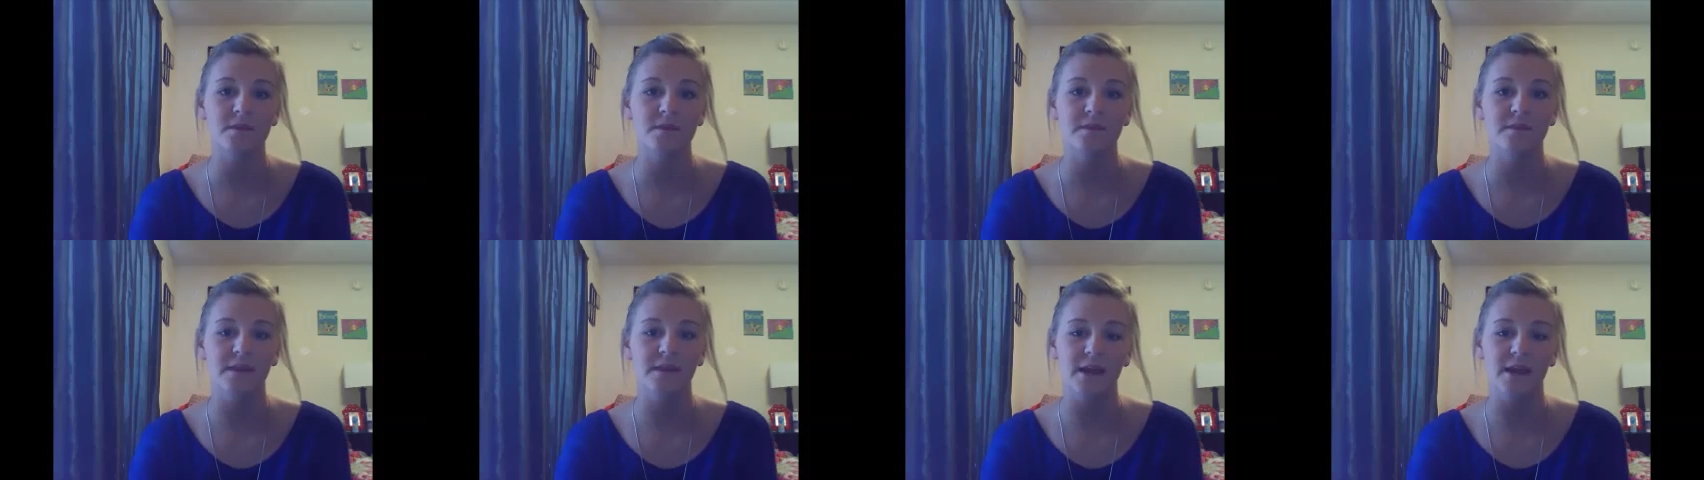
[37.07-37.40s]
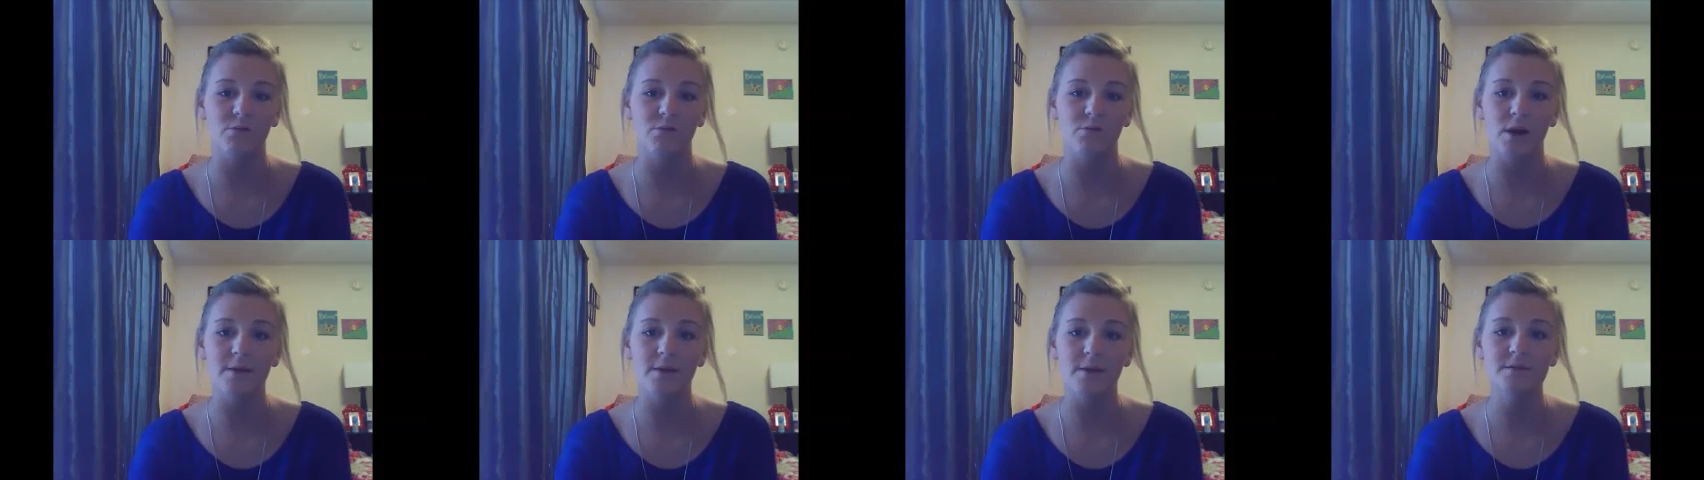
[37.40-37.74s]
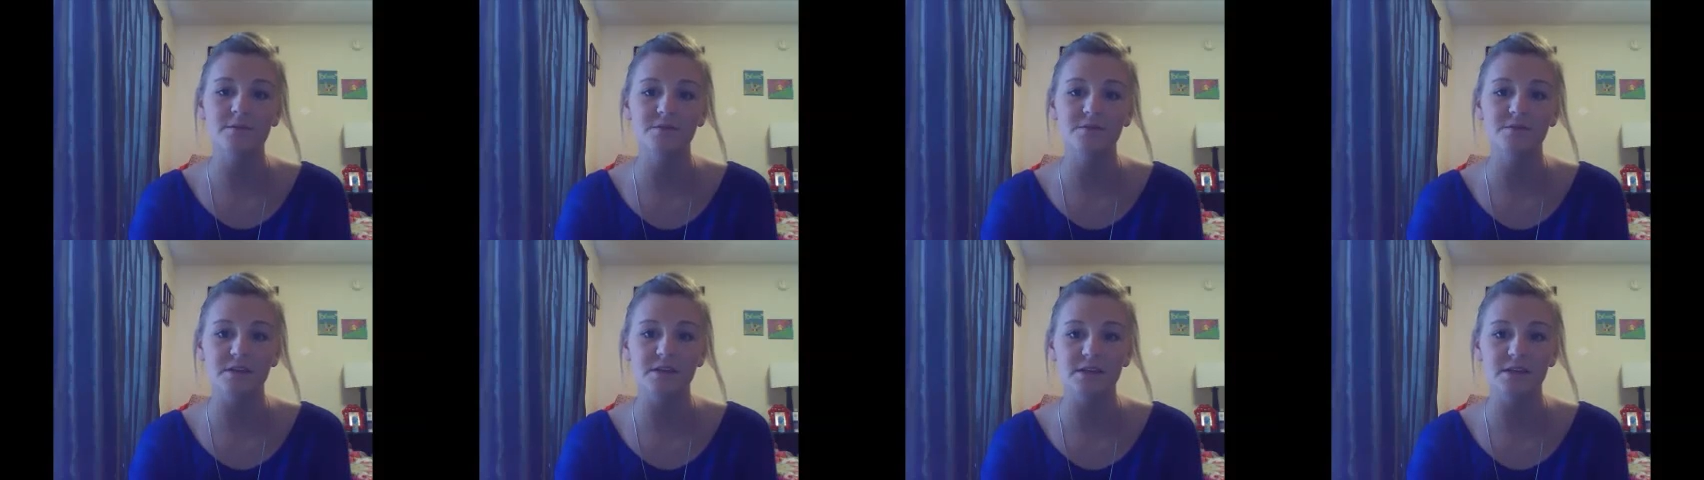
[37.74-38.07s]
They have
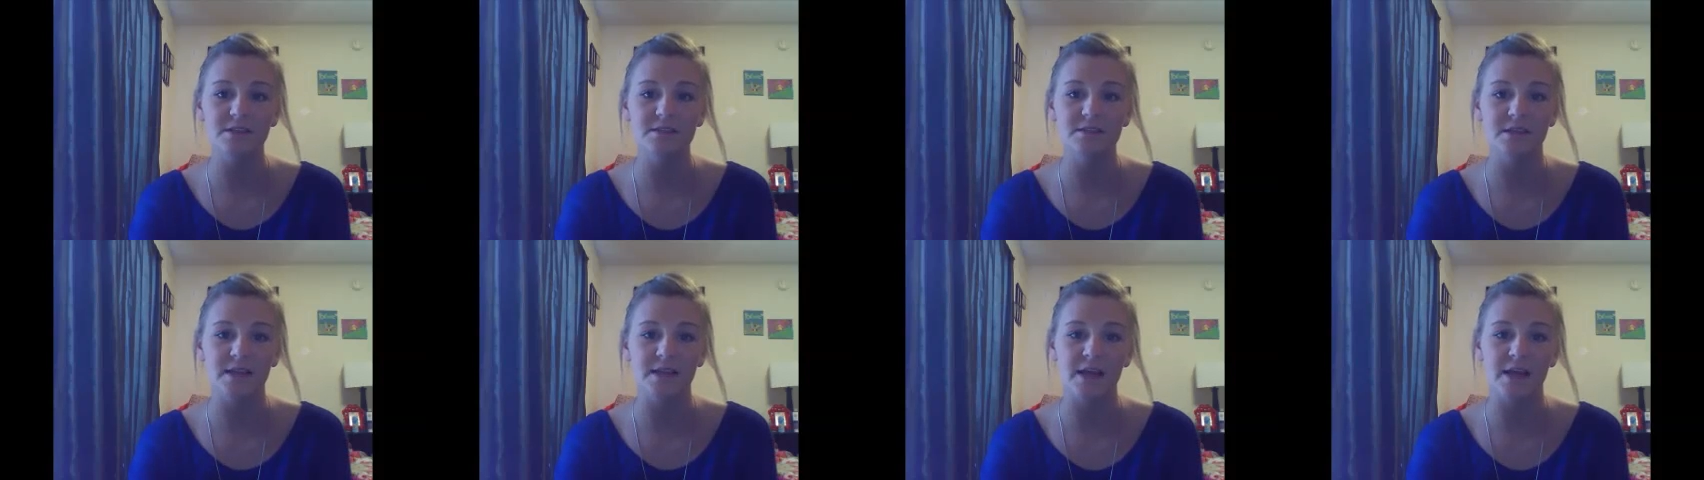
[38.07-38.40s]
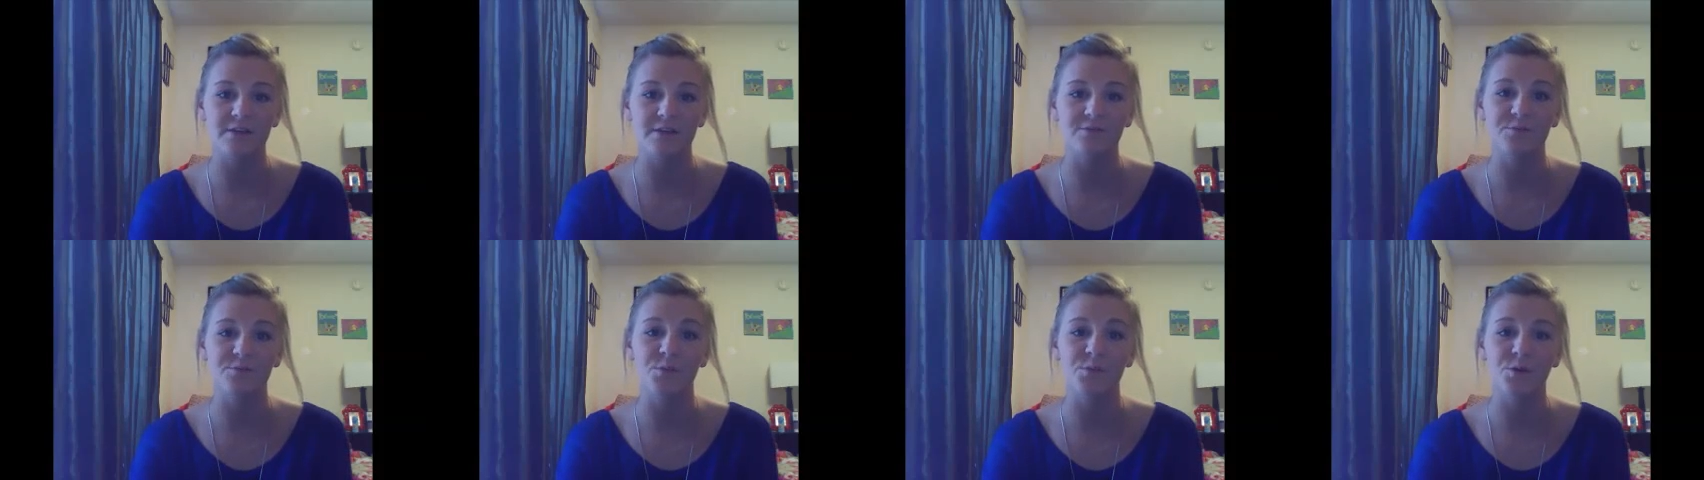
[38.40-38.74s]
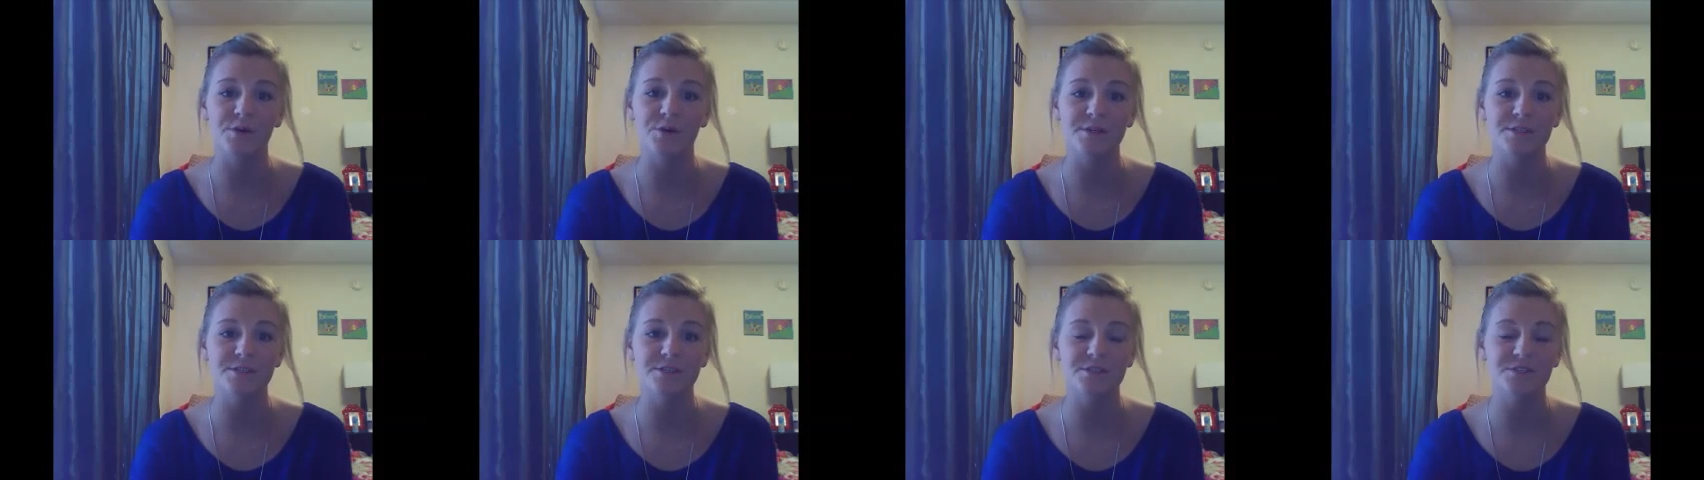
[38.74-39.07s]
webbed feet and have moist,